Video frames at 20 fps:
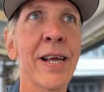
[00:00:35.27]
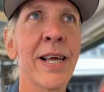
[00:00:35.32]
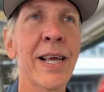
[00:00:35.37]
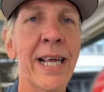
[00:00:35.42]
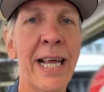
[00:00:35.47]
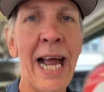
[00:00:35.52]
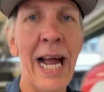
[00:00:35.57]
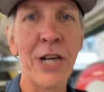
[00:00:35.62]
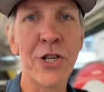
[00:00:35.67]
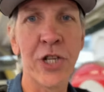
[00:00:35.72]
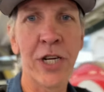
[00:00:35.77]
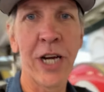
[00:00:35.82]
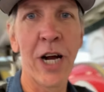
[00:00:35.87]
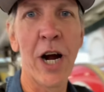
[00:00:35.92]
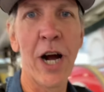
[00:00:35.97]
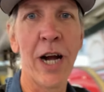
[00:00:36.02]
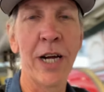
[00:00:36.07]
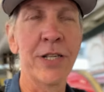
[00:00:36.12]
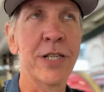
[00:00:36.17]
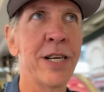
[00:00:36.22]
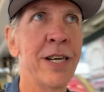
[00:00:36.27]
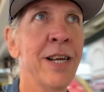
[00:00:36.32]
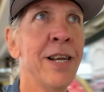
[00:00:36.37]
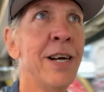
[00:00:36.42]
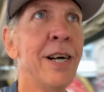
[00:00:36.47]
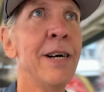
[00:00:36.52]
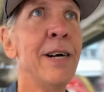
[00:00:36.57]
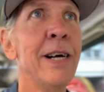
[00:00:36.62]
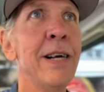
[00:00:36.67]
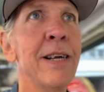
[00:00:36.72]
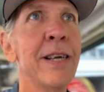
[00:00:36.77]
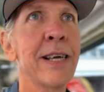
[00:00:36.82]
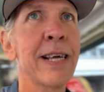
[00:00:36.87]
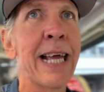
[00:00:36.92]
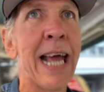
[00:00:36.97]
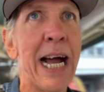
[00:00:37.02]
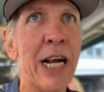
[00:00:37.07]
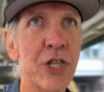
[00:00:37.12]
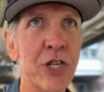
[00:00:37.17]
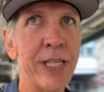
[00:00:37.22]
cash cards and
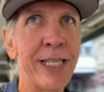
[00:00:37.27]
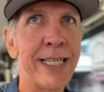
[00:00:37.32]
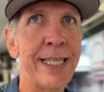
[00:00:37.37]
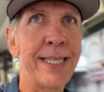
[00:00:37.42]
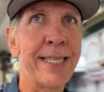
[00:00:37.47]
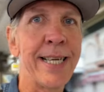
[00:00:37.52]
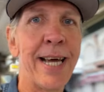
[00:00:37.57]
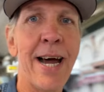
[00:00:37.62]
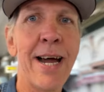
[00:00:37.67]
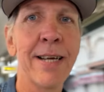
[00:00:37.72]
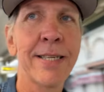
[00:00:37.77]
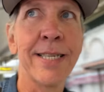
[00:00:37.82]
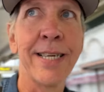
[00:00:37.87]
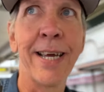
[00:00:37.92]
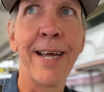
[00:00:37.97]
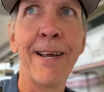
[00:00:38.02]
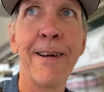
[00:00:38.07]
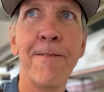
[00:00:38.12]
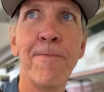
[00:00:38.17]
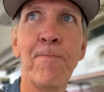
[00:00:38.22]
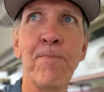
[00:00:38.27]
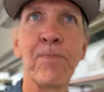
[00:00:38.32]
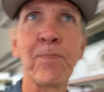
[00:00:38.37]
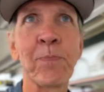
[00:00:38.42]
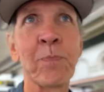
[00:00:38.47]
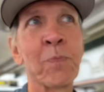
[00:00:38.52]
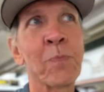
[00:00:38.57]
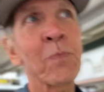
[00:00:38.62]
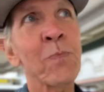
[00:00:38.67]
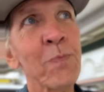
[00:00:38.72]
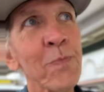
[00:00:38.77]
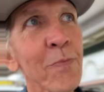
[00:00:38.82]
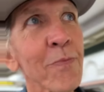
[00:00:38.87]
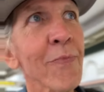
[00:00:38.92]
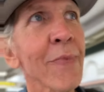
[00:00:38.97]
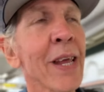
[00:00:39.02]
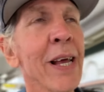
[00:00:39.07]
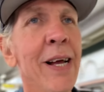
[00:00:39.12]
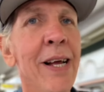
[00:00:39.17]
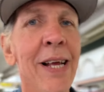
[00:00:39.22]
cashless society,
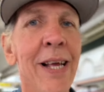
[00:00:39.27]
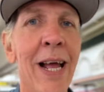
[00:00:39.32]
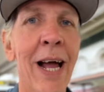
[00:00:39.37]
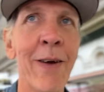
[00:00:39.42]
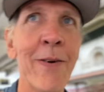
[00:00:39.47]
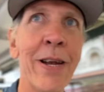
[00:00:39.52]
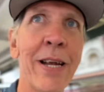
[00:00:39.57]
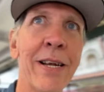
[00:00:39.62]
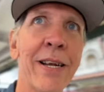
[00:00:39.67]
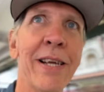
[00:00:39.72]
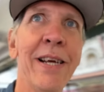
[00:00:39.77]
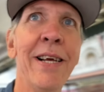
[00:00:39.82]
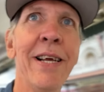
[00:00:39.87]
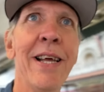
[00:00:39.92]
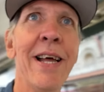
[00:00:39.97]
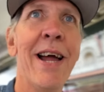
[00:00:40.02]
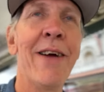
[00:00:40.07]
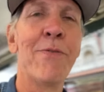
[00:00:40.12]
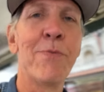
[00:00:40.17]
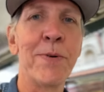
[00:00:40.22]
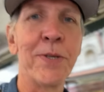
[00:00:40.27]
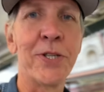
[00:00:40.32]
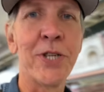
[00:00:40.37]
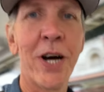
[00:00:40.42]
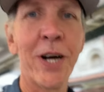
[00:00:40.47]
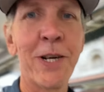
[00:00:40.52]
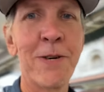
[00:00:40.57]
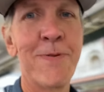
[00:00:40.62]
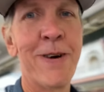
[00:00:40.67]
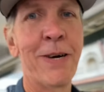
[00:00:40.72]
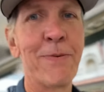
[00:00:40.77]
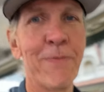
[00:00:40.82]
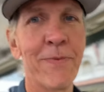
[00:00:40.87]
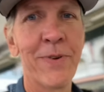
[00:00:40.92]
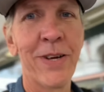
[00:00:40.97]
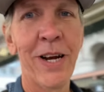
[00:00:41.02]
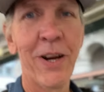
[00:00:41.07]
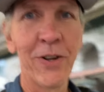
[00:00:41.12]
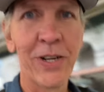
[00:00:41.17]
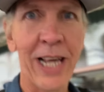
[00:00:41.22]
I mean, everybody's talking about you
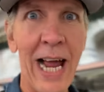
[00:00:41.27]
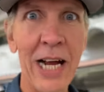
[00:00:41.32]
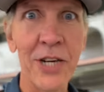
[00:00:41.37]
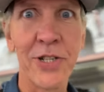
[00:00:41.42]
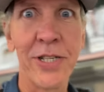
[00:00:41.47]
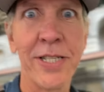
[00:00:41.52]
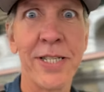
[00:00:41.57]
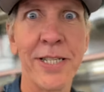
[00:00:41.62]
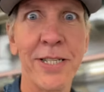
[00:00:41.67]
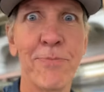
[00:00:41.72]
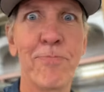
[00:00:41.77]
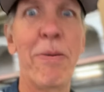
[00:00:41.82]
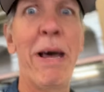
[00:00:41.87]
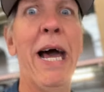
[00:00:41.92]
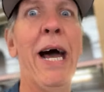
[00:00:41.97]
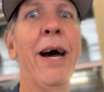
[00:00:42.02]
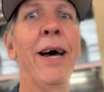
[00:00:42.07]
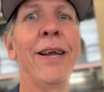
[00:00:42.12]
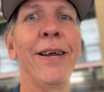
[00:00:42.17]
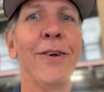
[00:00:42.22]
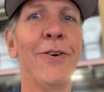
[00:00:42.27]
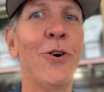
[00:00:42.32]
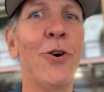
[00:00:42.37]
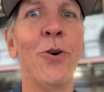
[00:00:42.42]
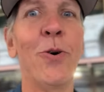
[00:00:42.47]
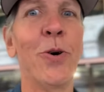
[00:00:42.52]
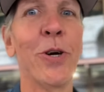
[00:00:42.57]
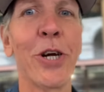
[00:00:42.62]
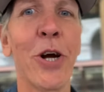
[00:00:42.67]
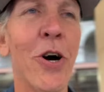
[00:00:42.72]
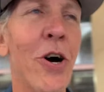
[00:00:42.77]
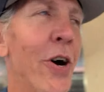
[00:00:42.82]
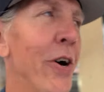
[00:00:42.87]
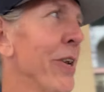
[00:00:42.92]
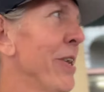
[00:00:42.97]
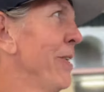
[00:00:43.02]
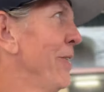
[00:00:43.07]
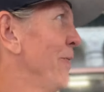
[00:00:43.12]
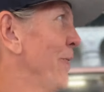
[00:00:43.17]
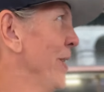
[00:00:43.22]
know cashless is bad. Oh my god,
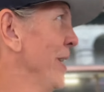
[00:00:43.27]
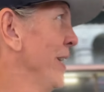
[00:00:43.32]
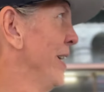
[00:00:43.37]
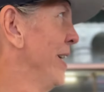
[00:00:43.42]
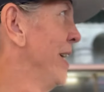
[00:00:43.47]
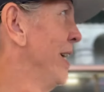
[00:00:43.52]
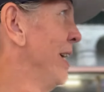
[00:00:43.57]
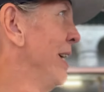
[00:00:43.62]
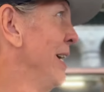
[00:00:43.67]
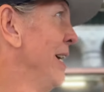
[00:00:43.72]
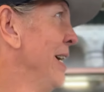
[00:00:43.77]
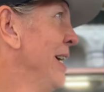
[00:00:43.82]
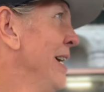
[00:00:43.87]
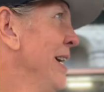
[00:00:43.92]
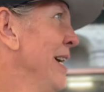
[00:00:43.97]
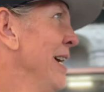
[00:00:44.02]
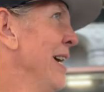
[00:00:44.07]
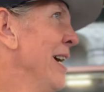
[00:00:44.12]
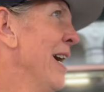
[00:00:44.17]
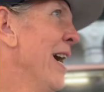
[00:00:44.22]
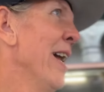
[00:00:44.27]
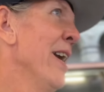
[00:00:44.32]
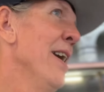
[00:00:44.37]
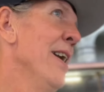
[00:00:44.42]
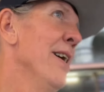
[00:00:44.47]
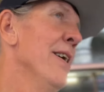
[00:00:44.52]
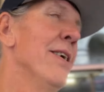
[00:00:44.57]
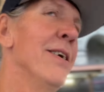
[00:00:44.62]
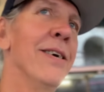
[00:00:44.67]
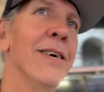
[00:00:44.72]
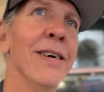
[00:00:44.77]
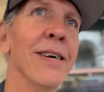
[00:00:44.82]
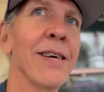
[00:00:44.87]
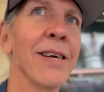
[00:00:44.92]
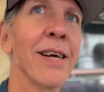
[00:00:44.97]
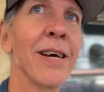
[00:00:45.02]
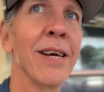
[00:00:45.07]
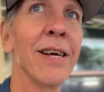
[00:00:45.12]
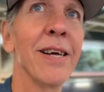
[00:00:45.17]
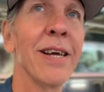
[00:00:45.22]
but I don't know.
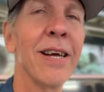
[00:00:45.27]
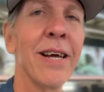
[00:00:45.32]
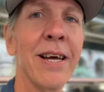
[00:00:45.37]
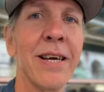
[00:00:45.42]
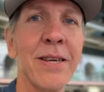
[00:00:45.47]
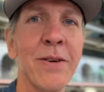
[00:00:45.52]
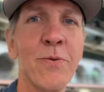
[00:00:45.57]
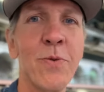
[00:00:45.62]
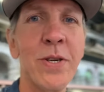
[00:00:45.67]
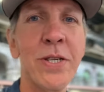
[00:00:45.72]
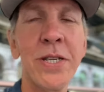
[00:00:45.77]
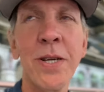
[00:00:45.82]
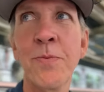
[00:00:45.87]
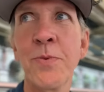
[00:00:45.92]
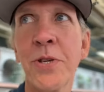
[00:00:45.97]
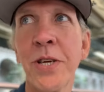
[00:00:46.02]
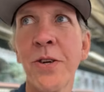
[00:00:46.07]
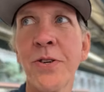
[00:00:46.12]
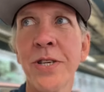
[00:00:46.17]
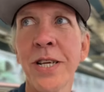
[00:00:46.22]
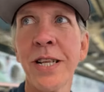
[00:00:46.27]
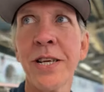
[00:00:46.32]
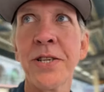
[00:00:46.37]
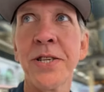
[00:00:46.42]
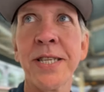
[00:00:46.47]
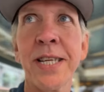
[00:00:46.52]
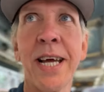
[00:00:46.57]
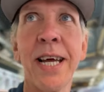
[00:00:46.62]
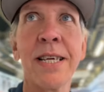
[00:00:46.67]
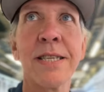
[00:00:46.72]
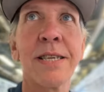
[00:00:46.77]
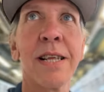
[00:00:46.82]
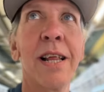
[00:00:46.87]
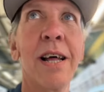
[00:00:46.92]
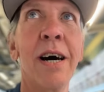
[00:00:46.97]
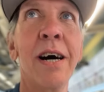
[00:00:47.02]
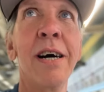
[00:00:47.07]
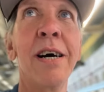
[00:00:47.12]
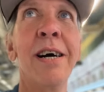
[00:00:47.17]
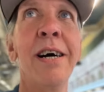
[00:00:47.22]
We seem to use it in the states a
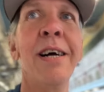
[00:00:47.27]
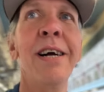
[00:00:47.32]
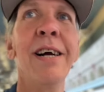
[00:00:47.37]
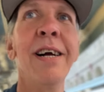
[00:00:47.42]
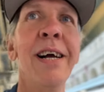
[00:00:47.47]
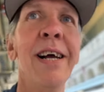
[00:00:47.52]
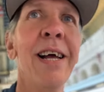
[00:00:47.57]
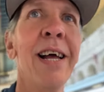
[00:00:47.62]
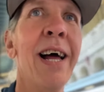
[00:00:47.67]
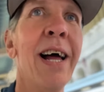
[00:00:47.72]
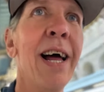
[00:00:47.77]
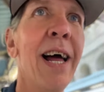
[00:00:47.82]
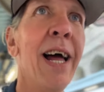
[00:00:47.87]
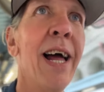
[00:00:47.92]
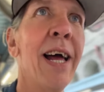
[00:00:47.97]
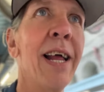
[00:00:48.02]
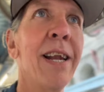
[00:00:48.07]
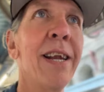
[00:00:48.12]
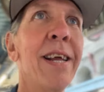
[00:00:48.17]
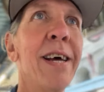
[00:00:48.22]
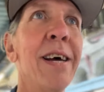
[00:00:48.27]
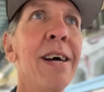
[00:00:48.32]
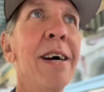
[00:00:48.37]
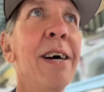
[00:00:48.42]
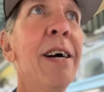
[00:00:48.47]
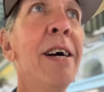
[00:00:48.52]
lot, and uh,